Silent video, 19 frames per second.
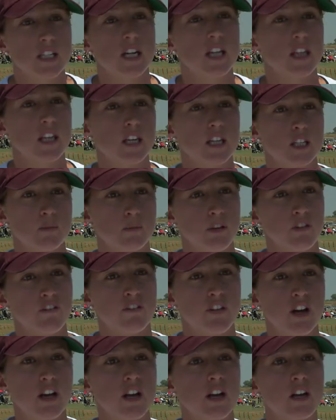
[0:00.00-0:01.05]
and I think it's been
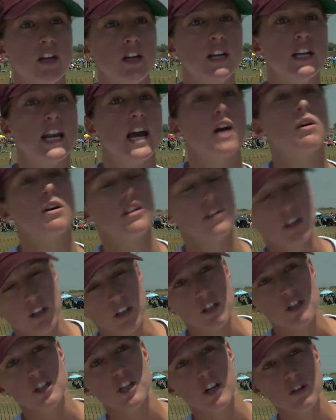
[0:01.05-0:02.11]
fun now on the
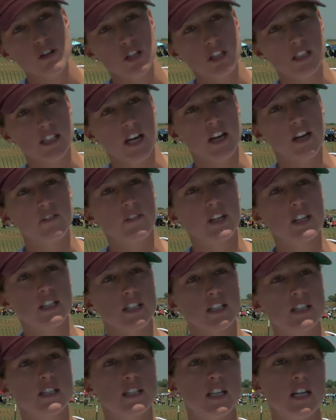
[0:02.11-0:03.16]
collegiate coaching side of it
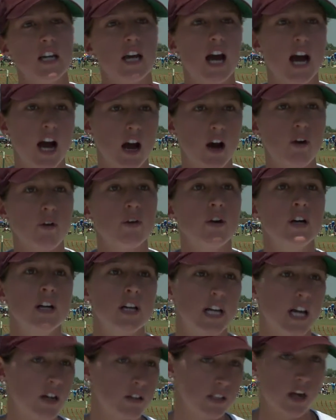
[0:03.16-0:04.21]
to see how
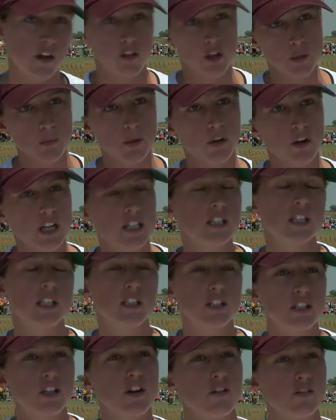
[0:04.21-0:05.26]
Cal South is progressing,
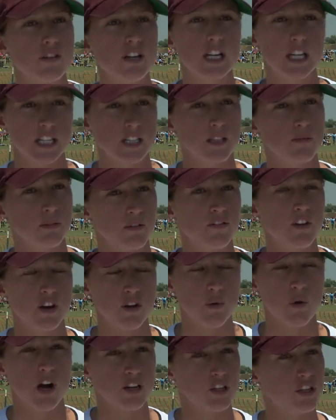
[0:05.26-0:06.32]
so it's been fun
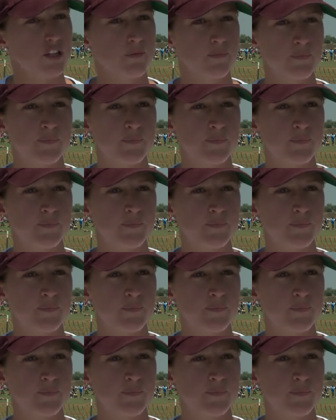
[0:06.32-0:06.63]
to watch.